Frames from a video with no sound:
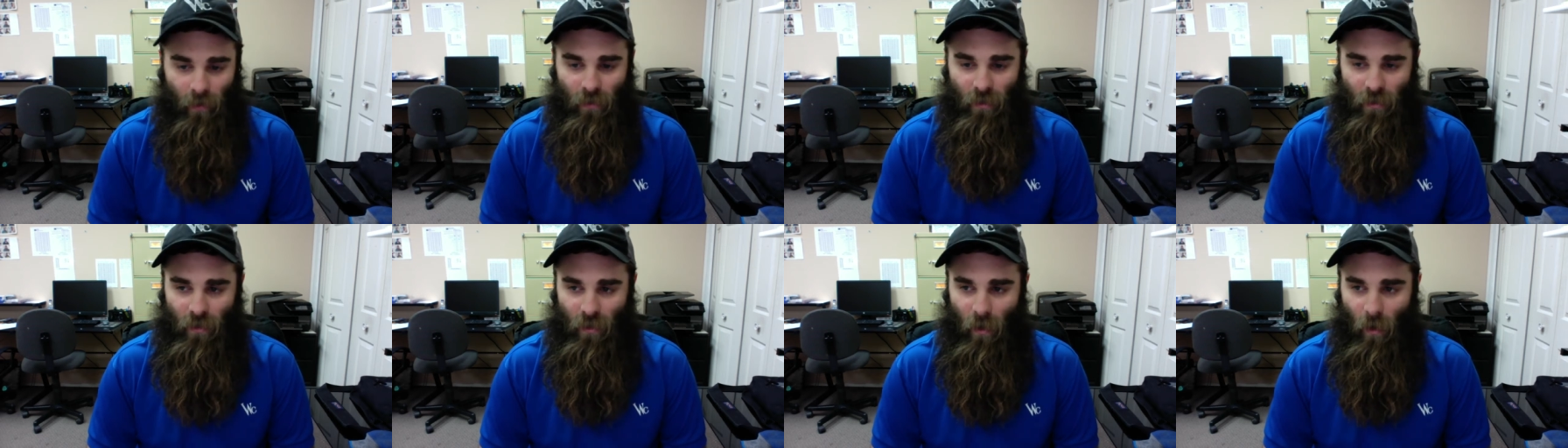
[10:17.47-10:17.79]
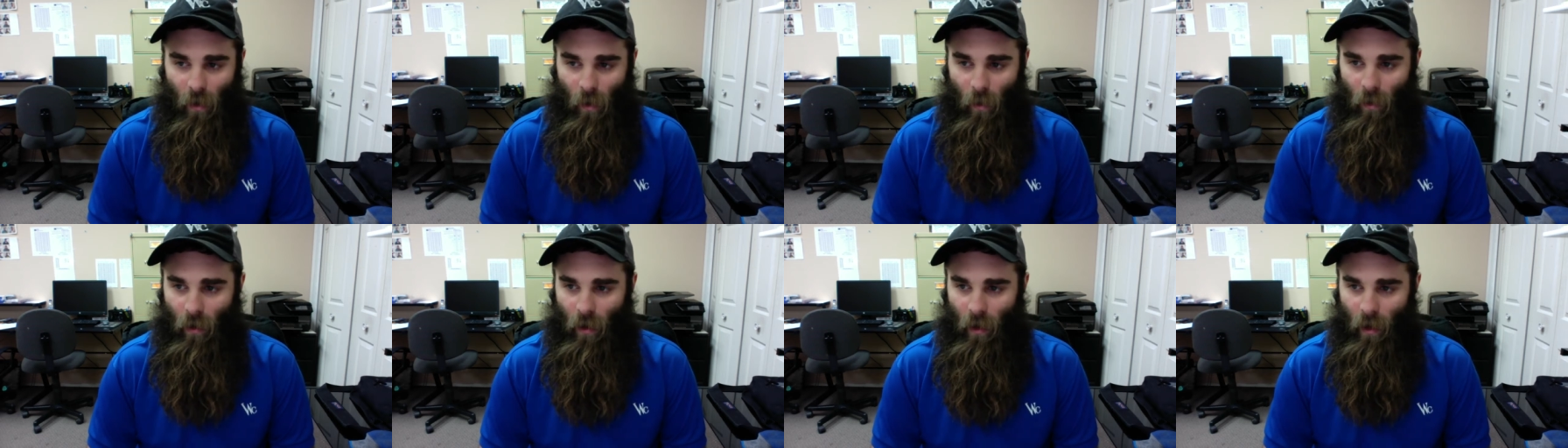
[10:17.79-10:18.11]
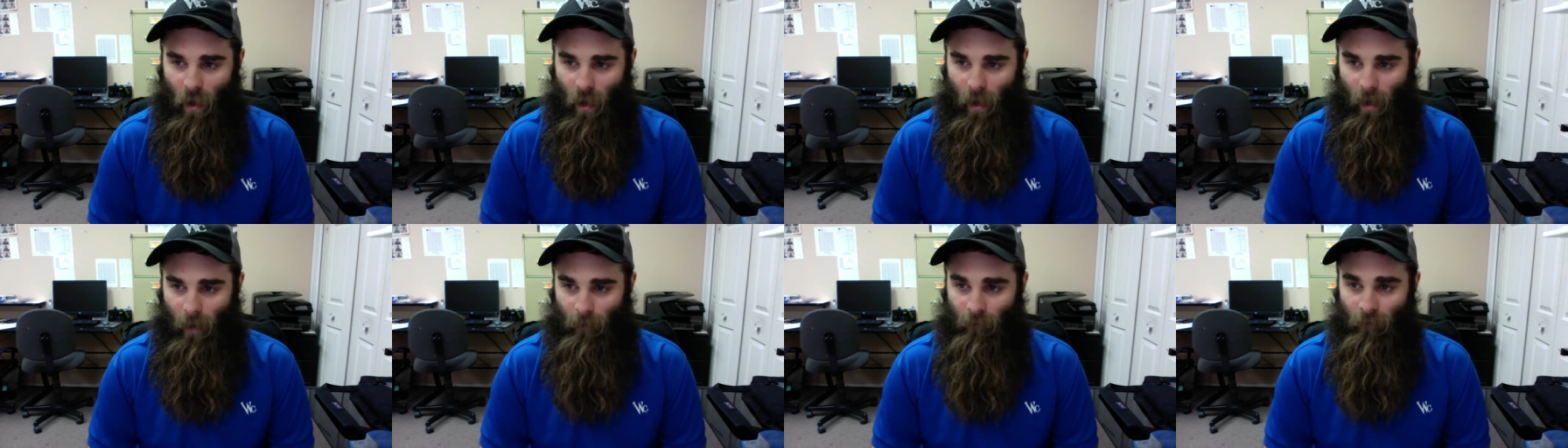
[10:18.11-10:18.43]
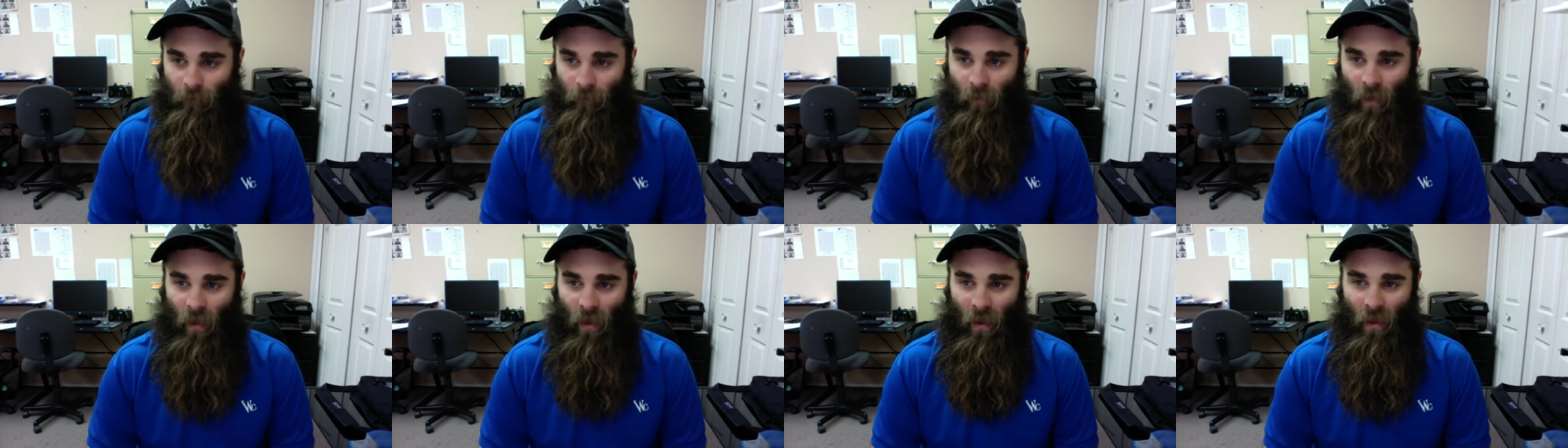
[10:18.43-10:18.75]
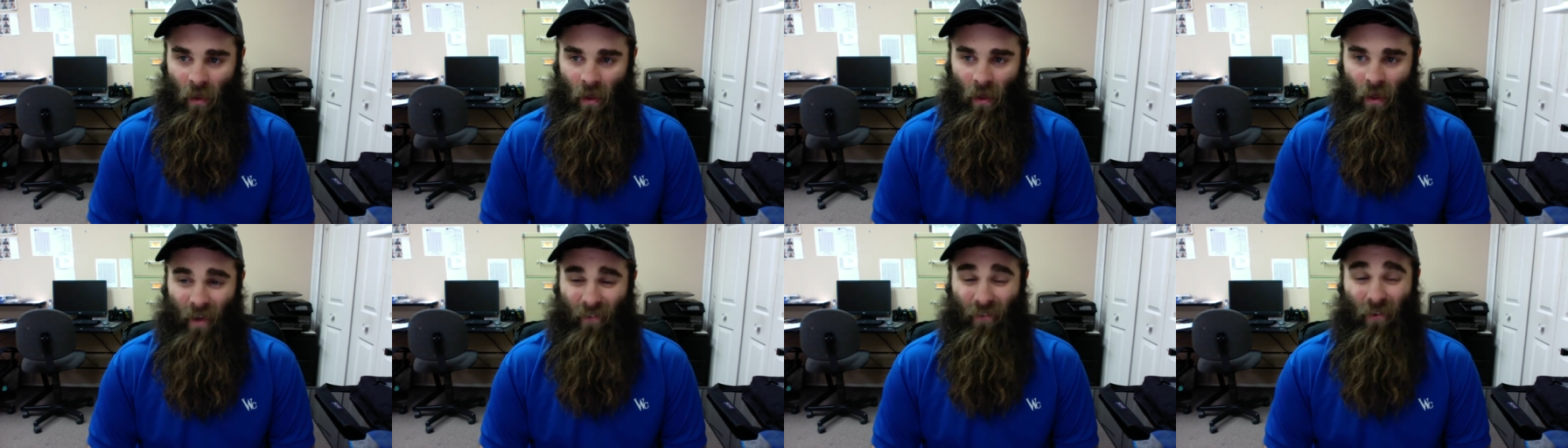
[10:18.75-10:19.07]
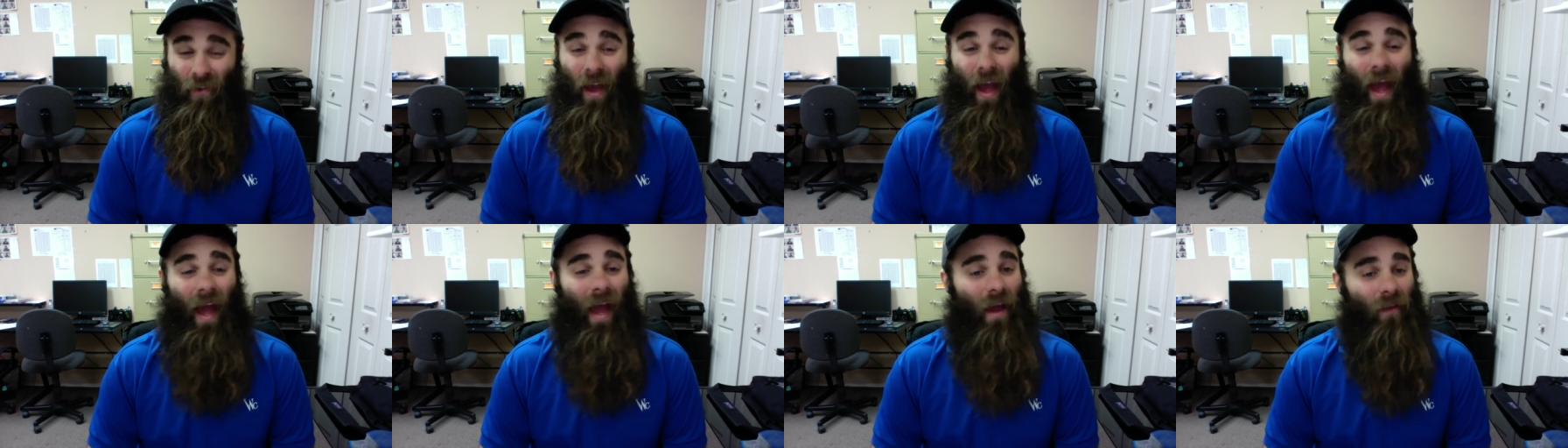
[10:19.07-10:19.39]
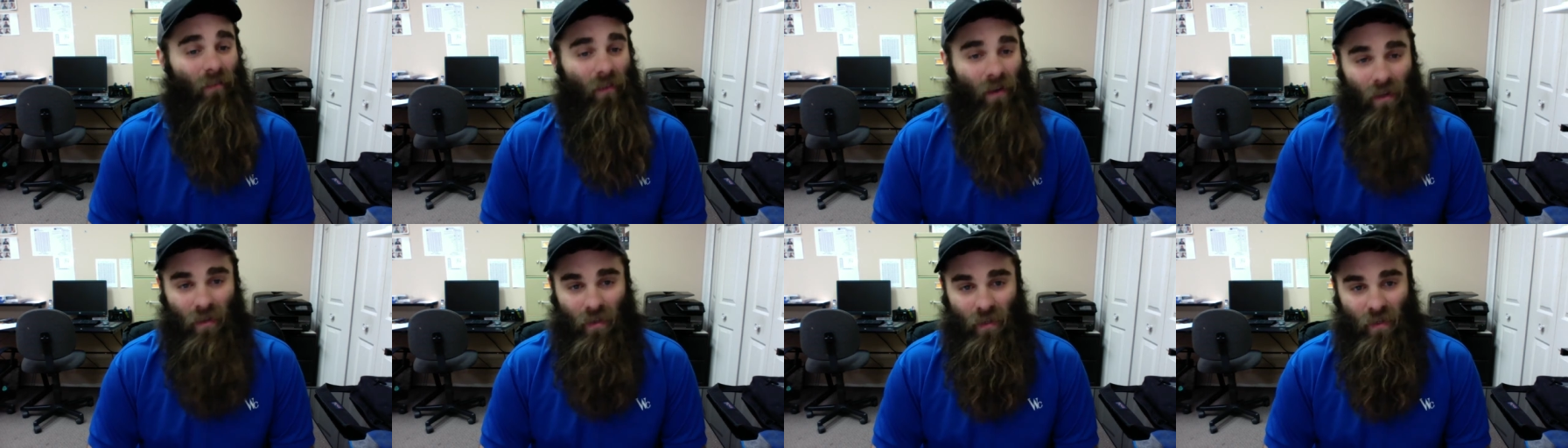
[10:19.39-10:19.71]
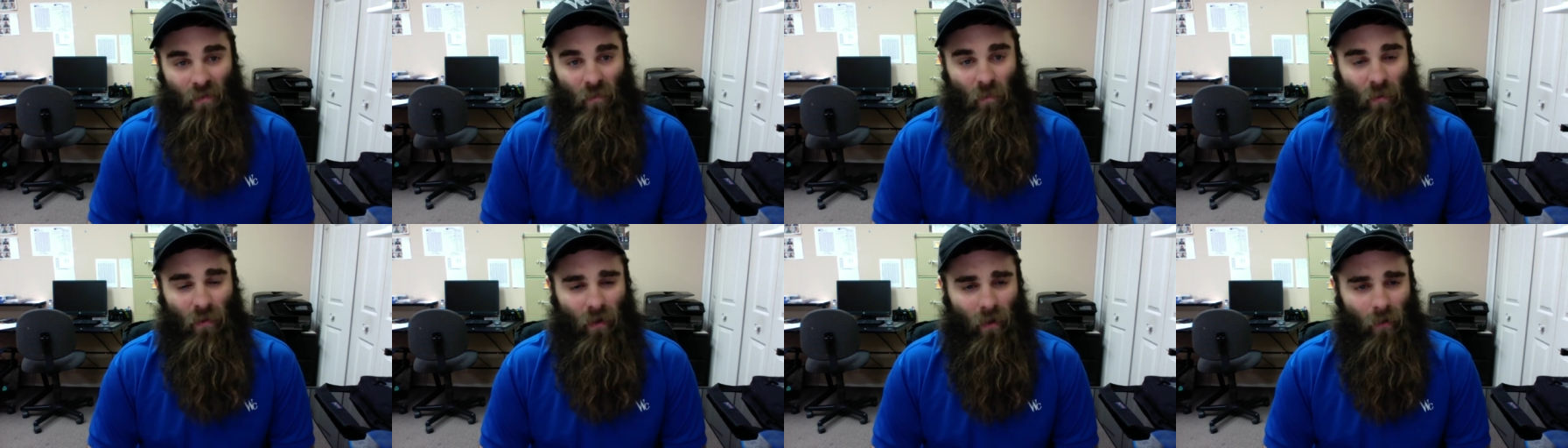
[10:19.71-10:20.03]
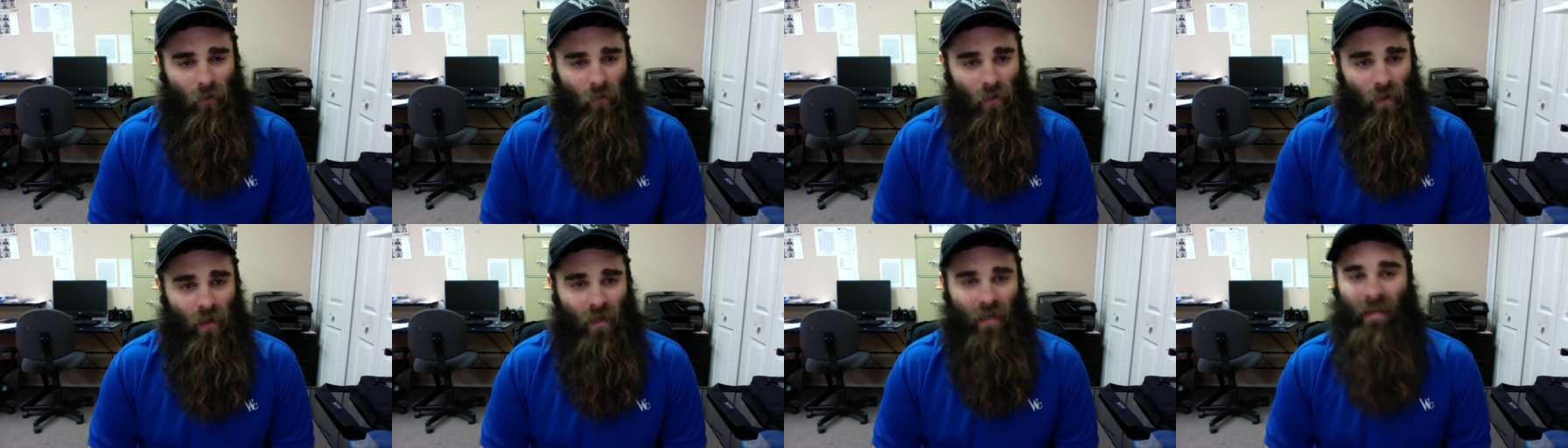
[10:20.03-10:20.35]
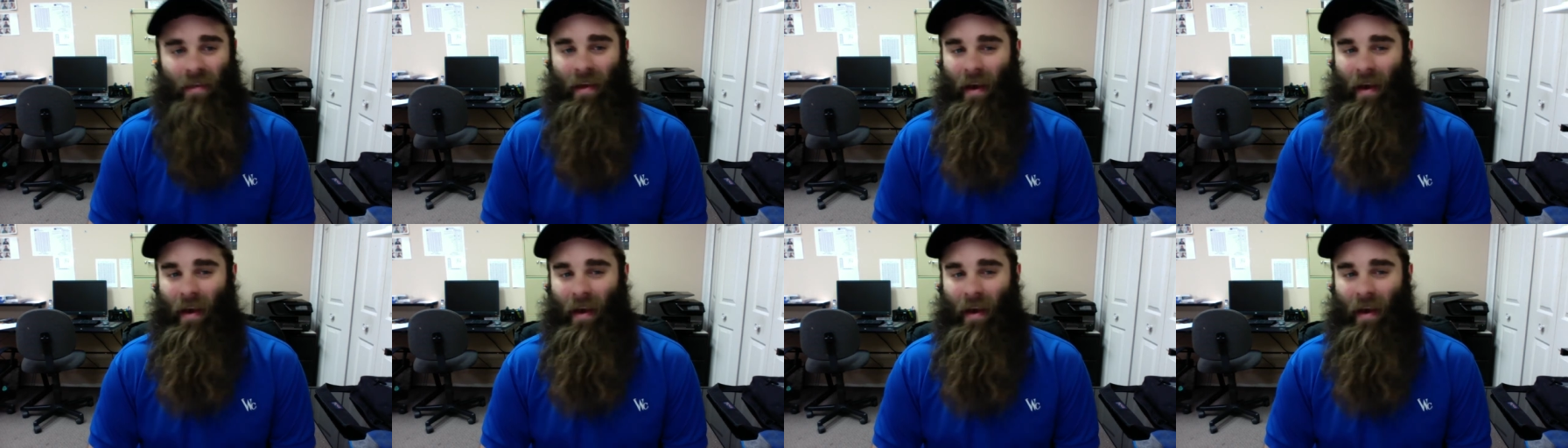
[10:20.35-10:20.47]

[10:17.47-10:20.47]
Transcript: So if you haven't at least played with it,